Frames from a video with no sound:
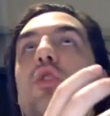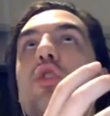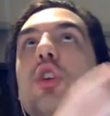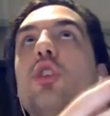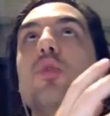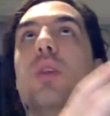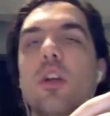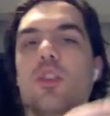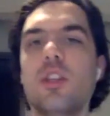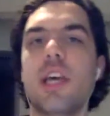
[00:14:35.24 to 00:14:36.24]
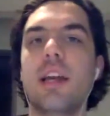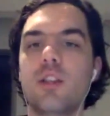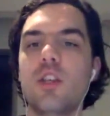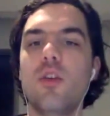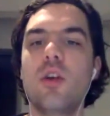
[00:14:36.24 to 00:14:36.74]
took due diligence, and
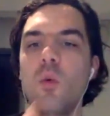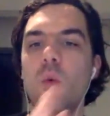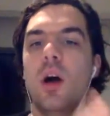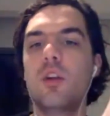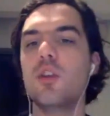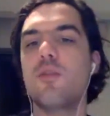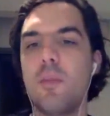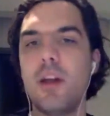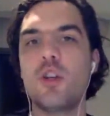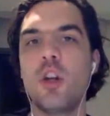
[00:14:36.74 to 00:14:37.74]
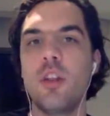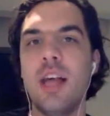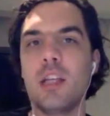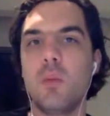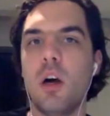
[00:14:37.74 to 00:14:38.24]
considering what Christopher mentioned on the
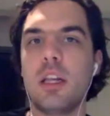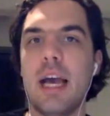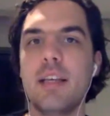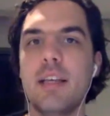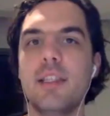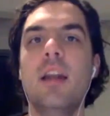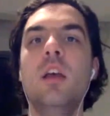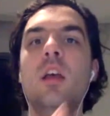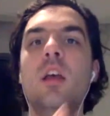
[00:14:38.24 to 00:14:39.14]
last podcast, that